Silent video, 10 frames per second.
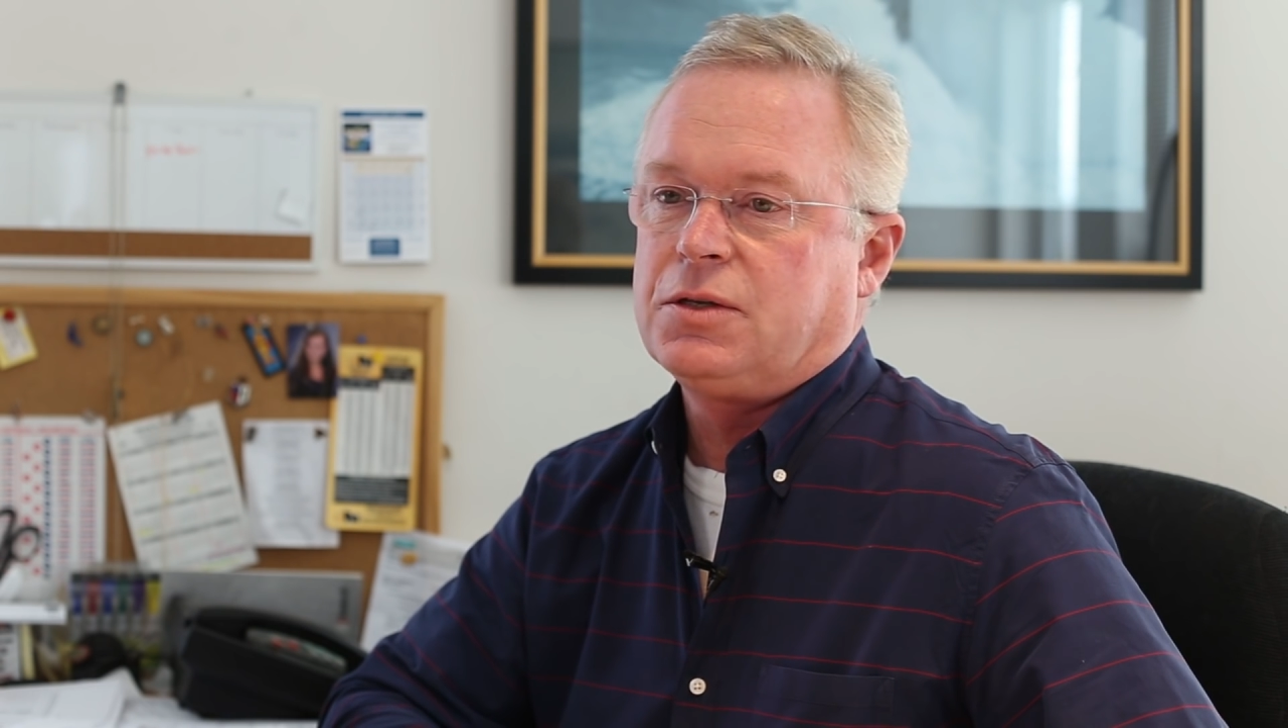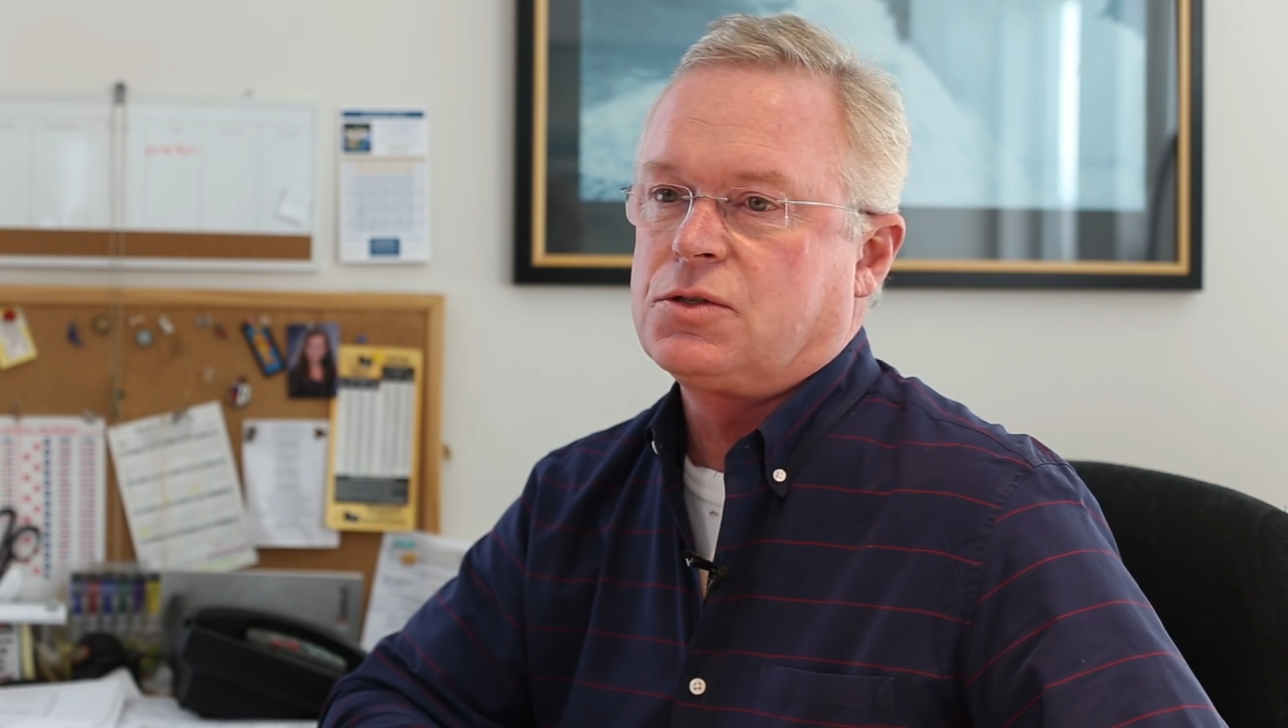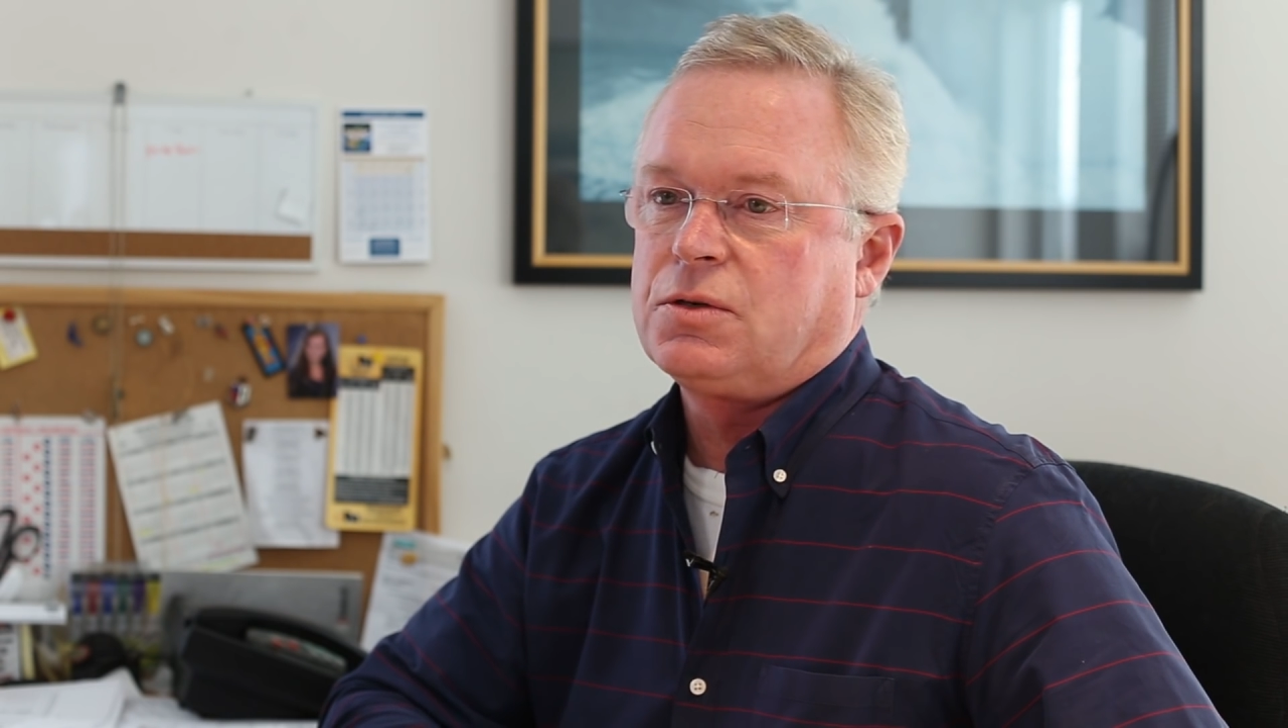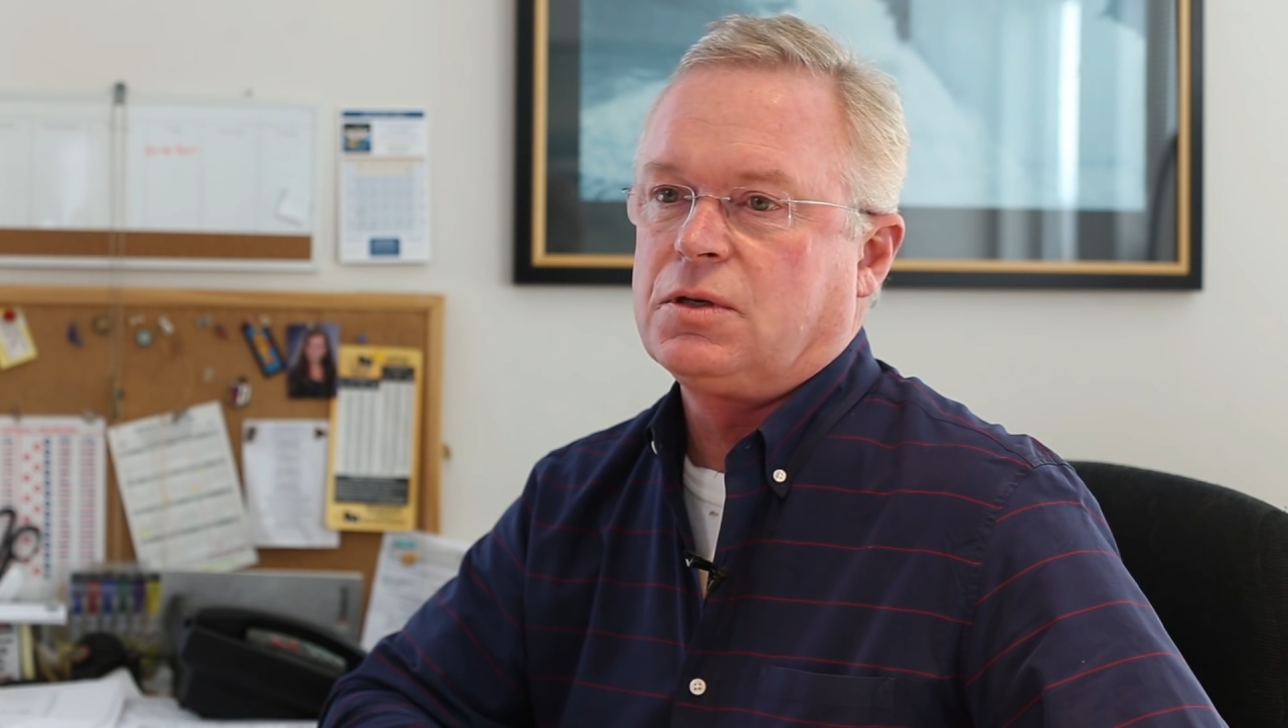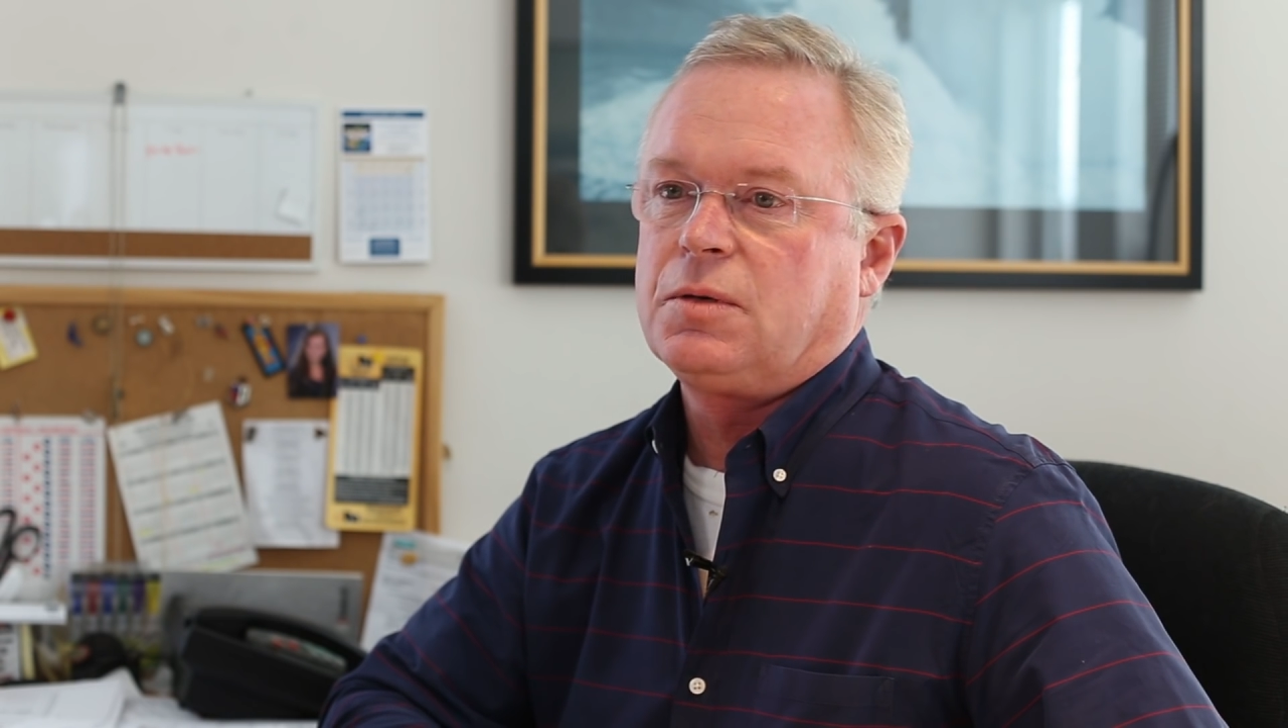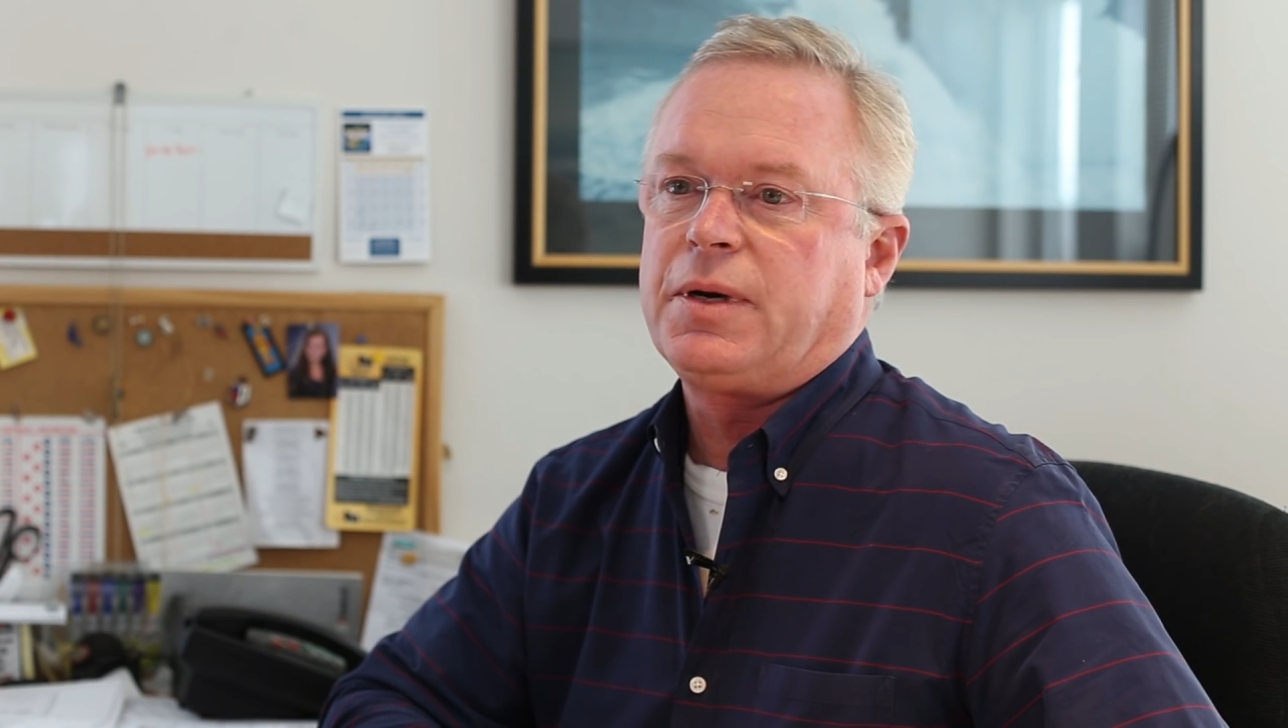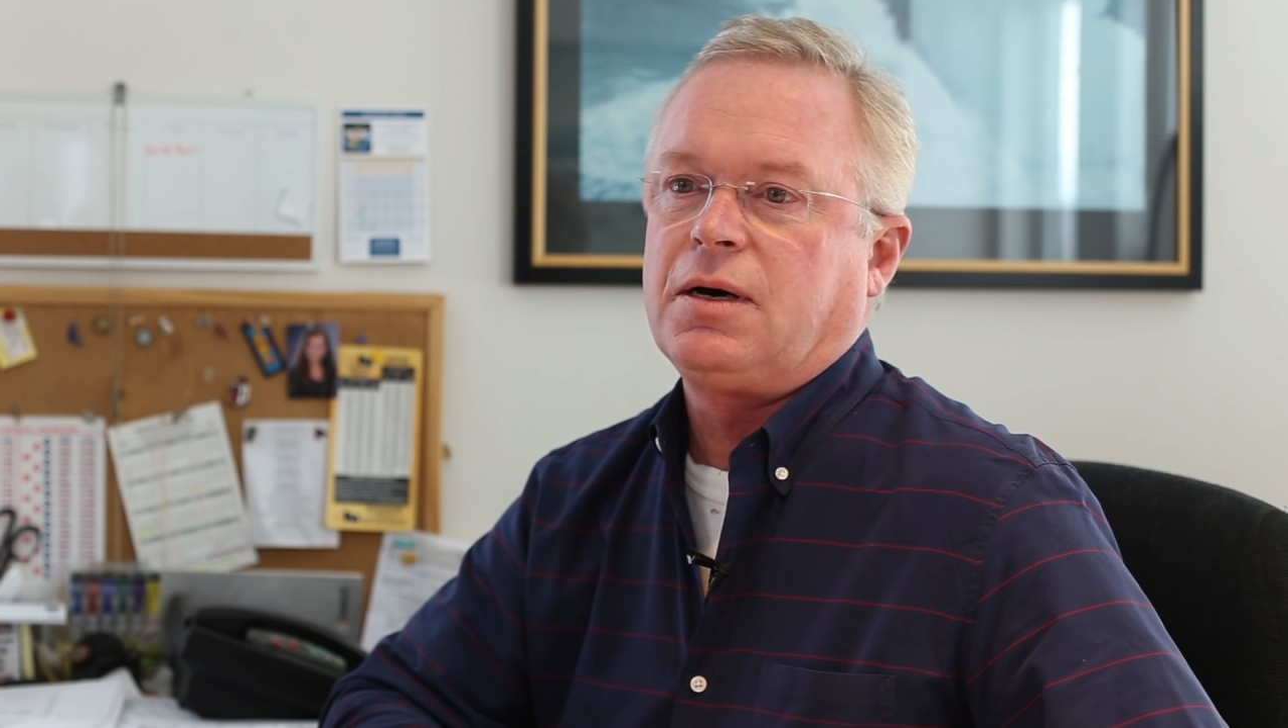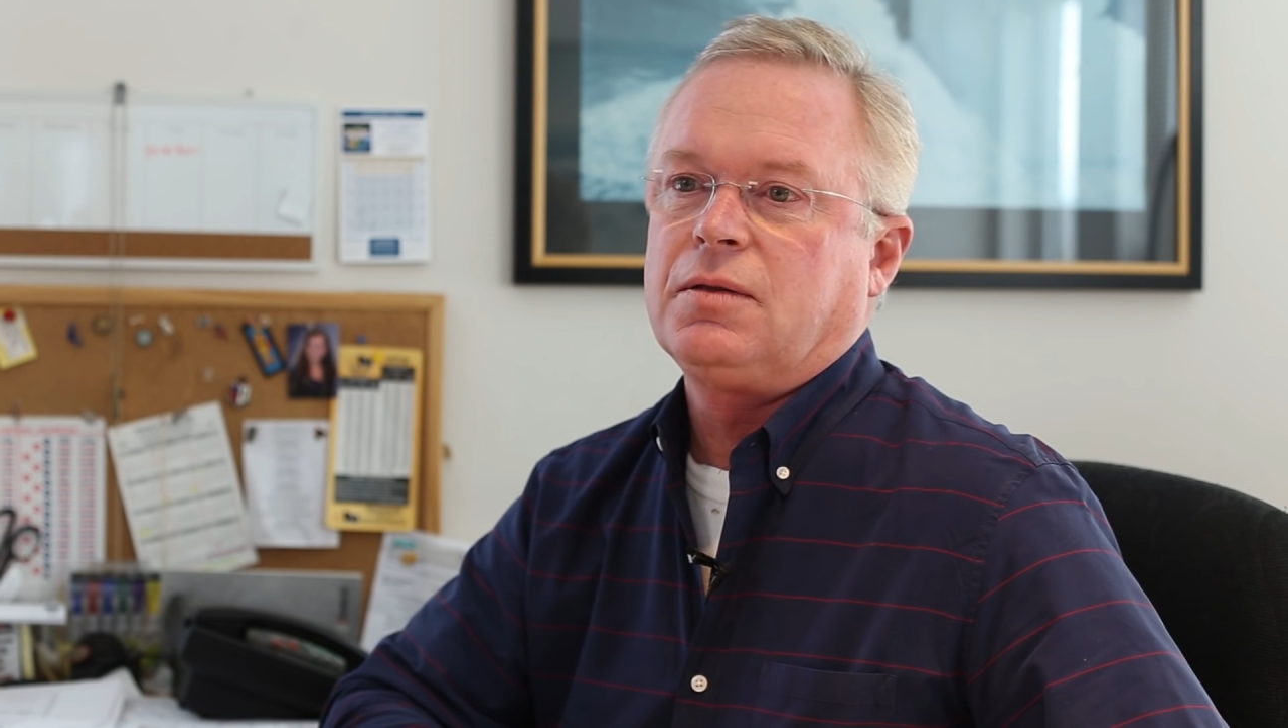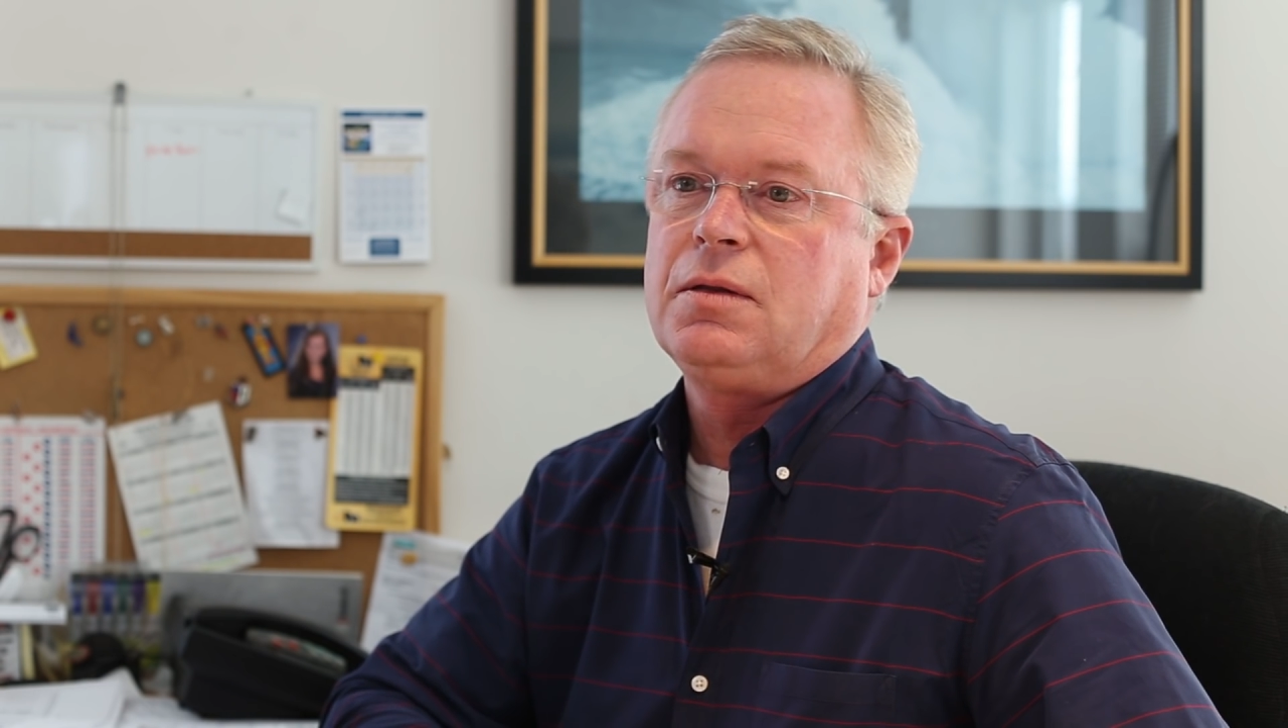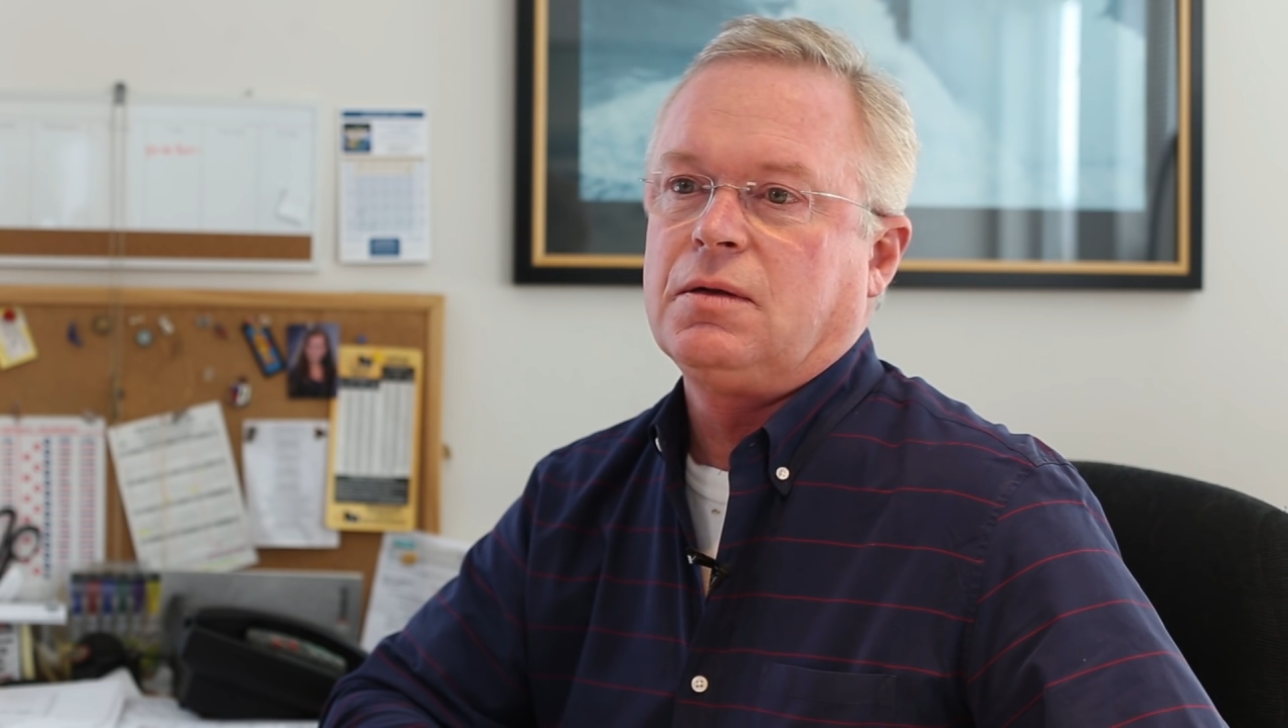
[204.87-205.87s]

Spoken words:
concerned about